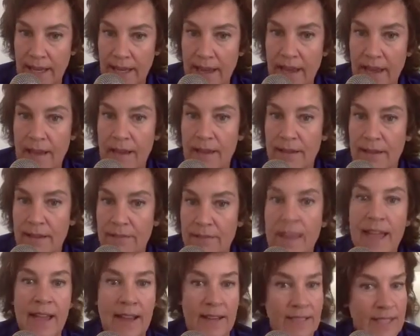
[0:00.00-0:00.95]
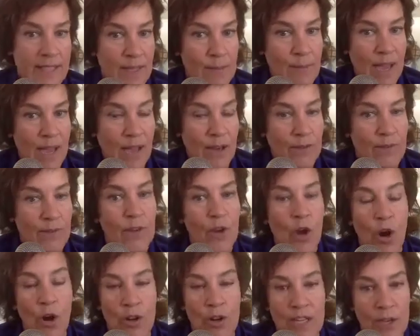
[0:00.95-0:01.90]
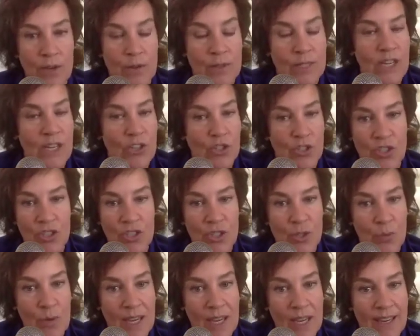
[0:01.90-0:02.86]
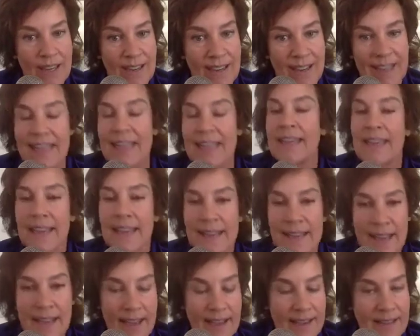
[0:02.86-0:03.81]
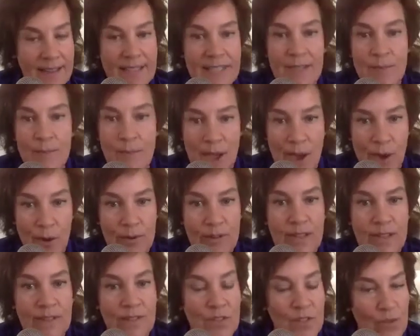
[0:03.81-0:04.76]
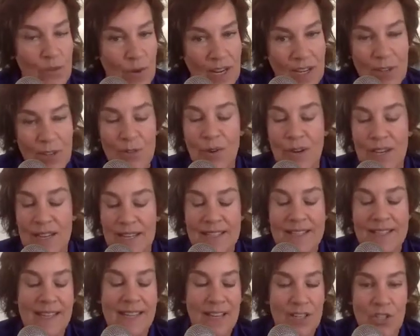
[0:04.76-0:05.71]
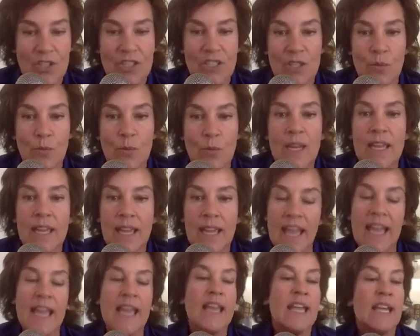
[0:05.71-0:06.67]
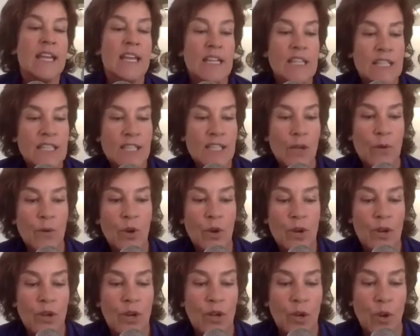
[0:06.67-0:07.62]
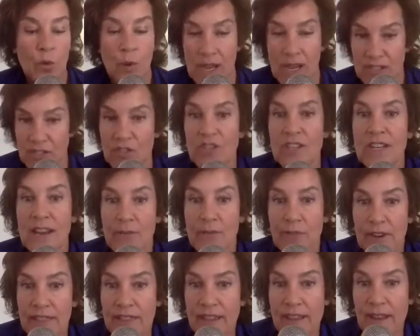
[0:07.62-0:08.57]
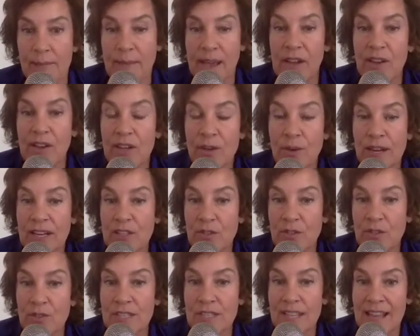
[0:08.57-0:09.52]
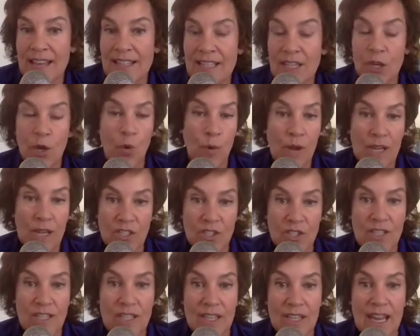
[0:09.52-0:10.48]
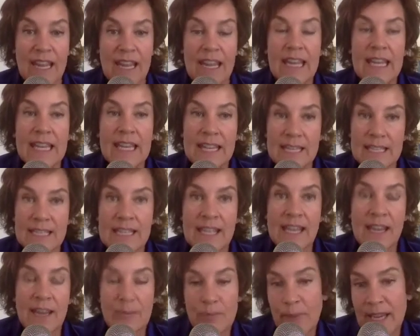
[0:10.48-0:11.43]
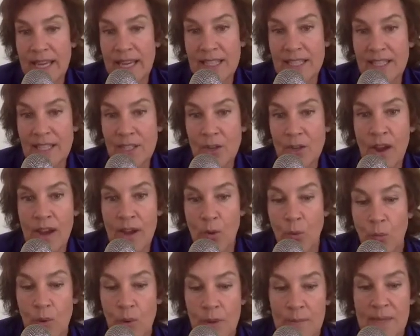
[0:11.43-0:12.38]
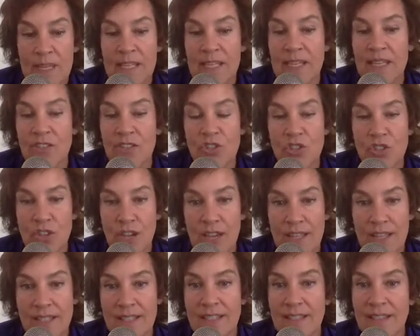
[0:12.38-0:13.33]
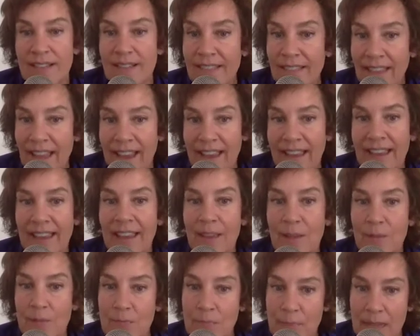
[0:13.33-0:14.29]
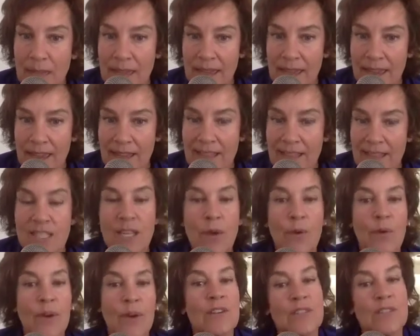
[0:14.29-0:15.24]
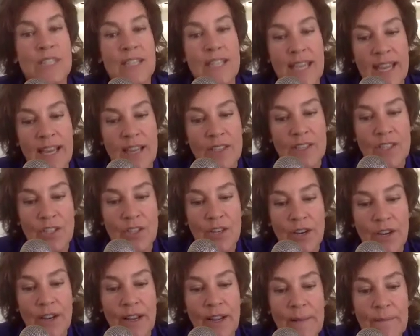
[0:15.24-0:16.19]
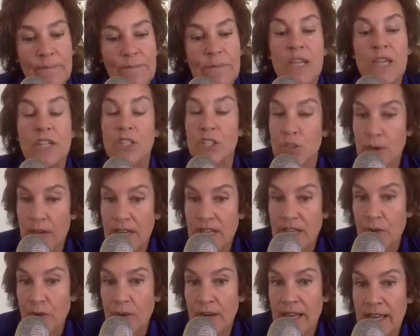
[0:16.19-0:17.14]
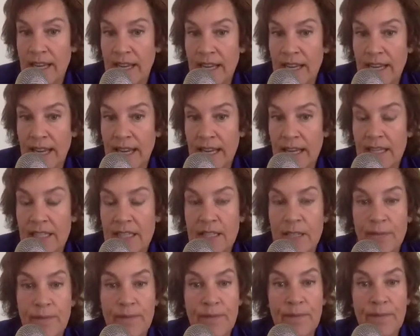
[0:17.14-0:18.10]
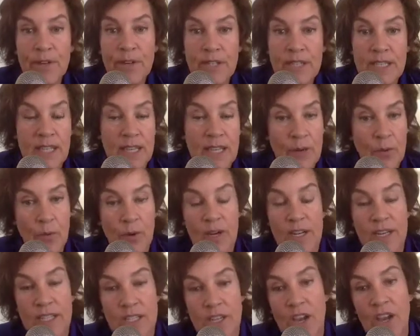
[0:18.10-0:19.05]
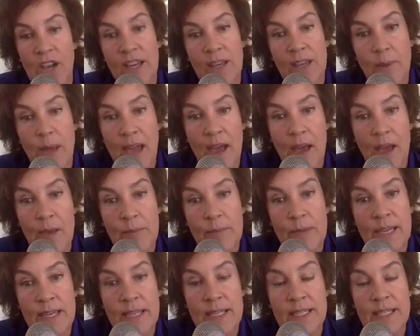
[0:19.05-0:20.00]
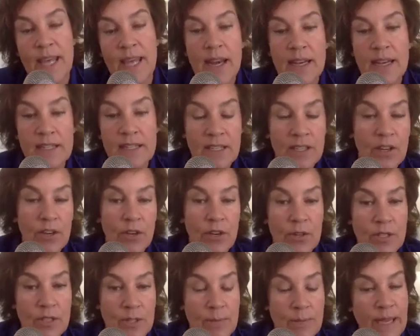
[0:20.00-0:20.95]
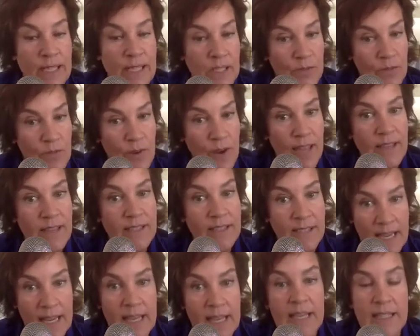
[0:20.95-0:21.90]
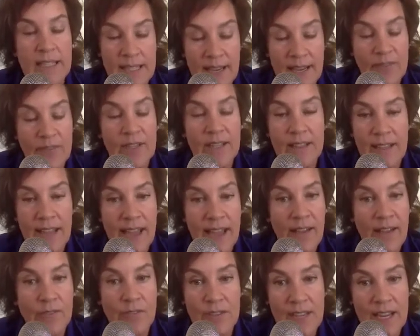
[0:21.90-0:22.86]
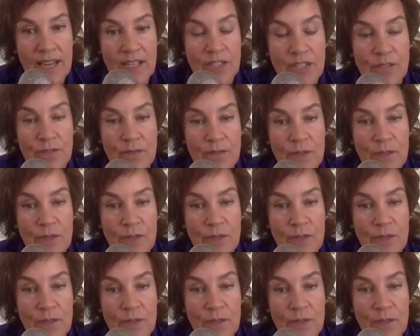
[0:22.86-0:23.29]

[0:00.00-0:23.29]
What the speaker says: of X amount of cardio sessions a week and X amount of strength training sessions a week. So question everything about your exercise and question, is that based on women just like me? So here's the answer. Strength training is the first thing we're going to talk about, because that is a girl's best friend, definitely after the age of